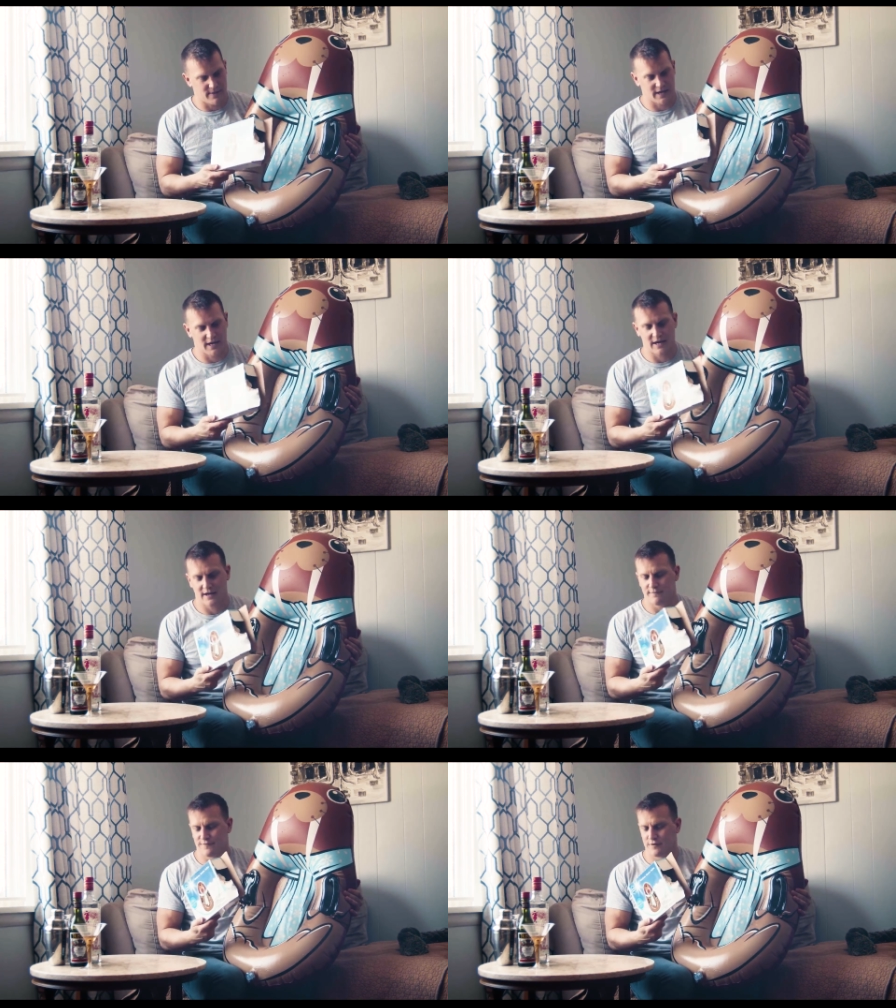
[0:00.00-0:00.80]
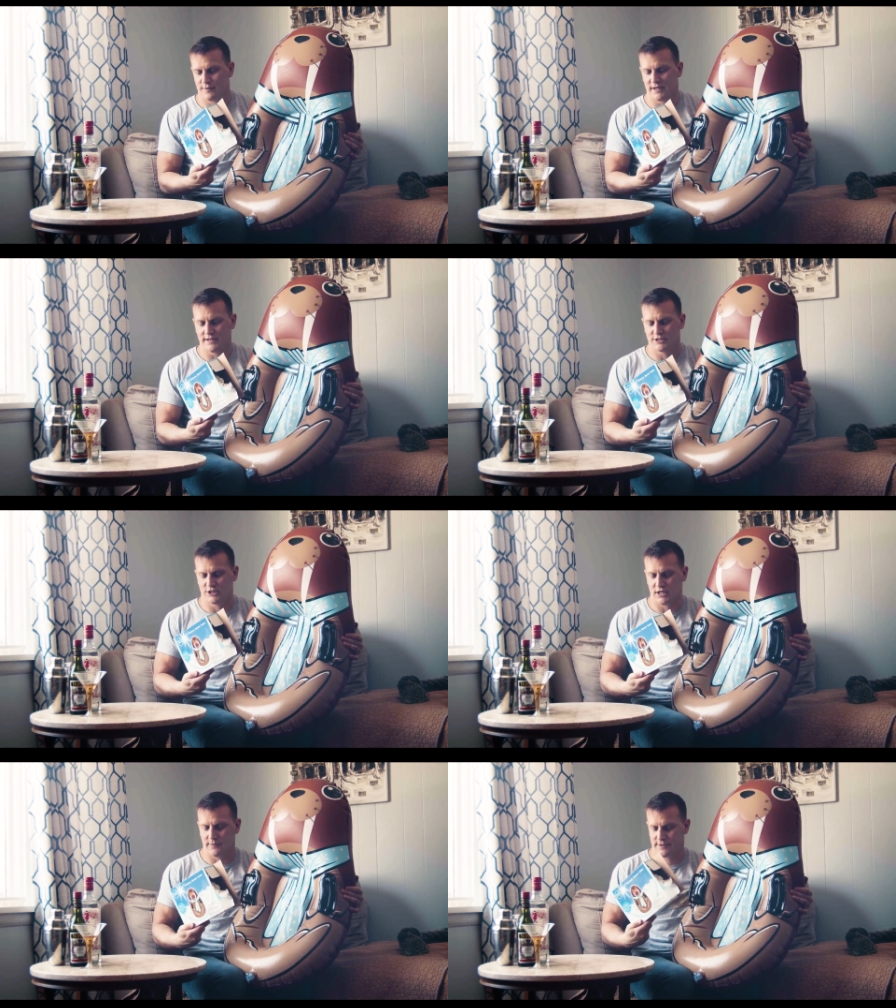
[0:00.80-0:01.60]
Um, I got it for really
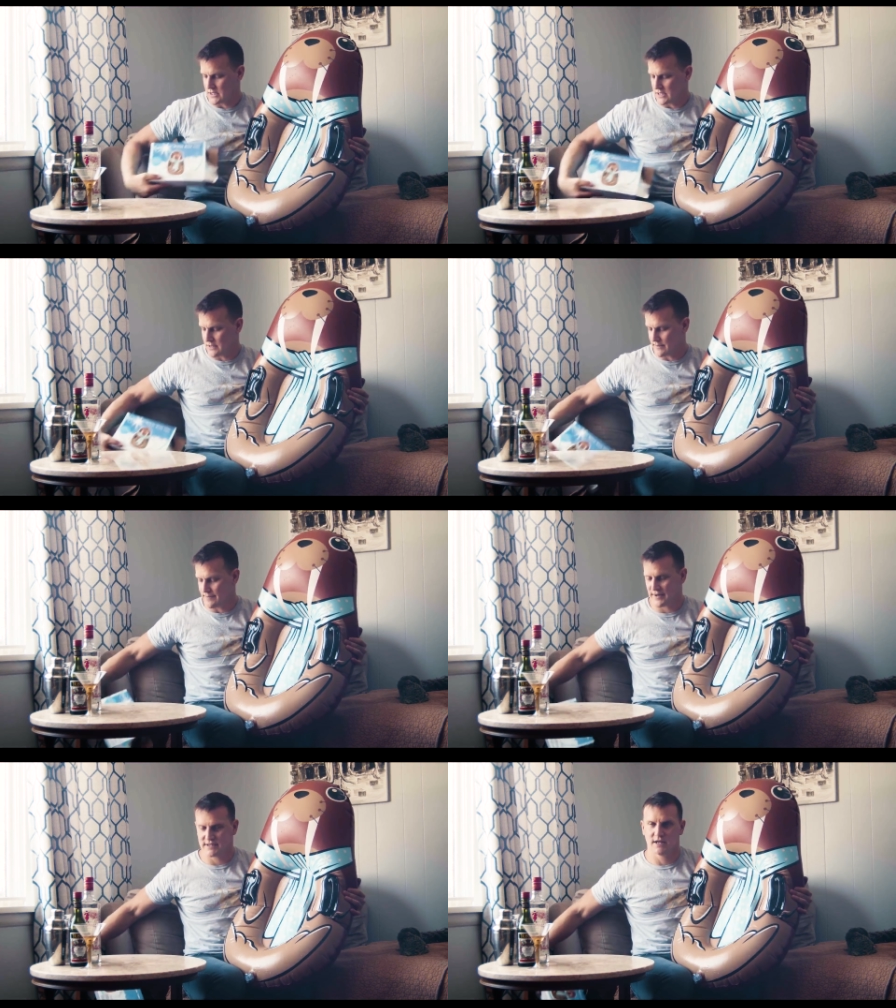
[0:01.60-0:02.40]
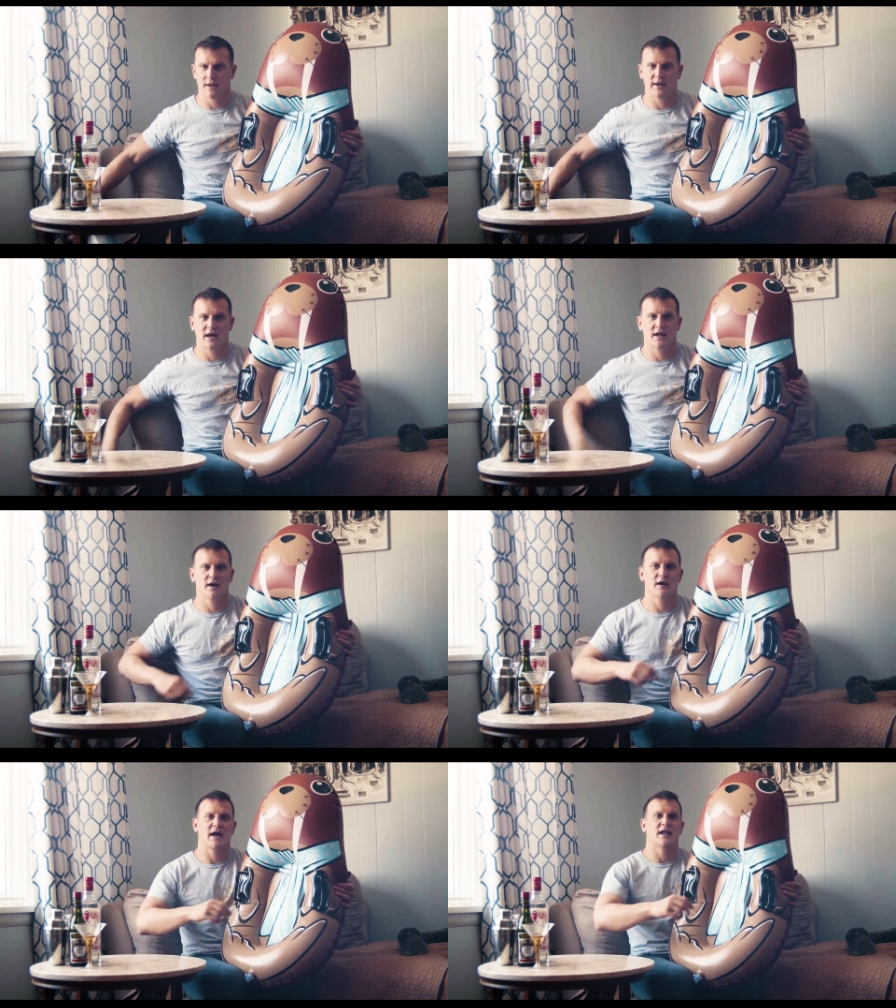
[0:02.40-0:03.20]
cheap. Um, I picked it up at
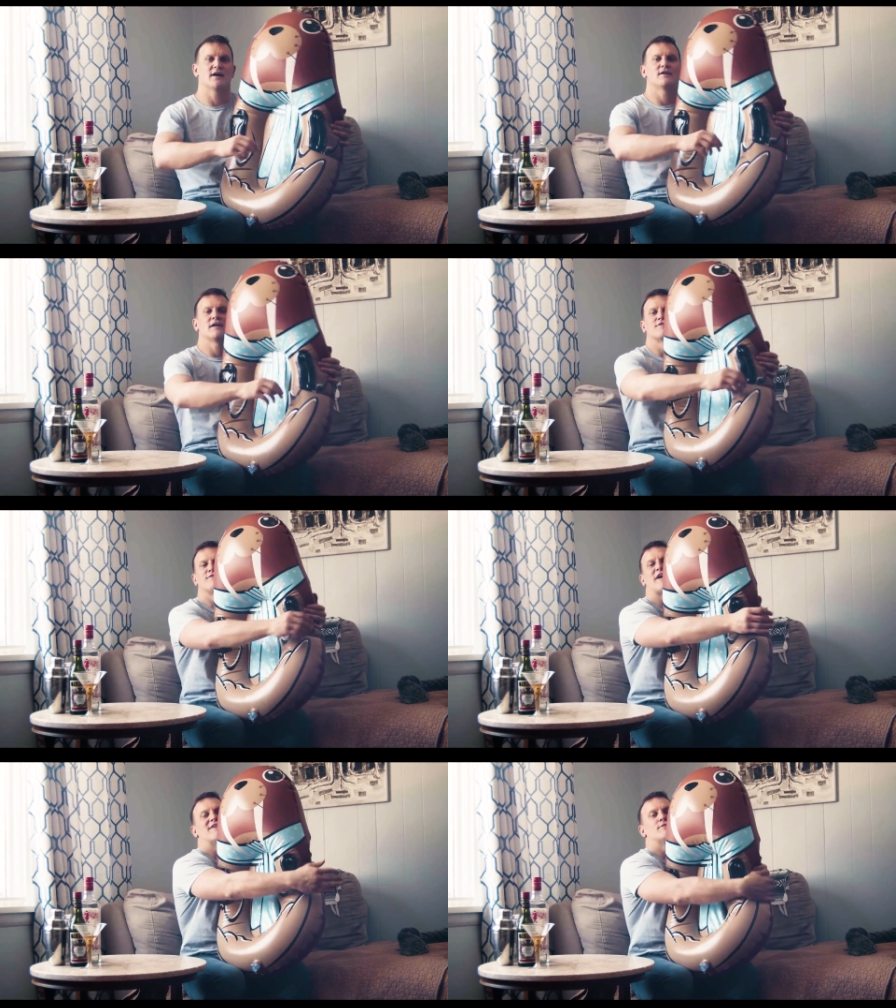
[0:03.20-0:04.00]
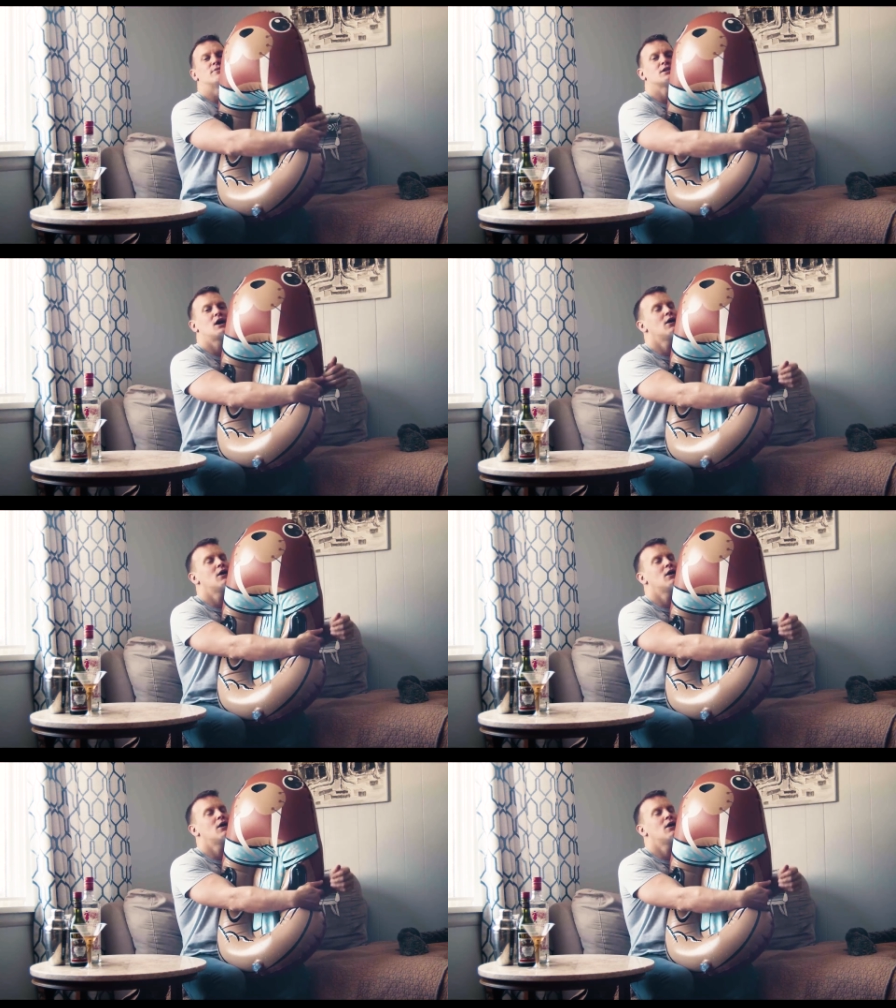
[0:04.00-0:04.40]
a, at, a, at five and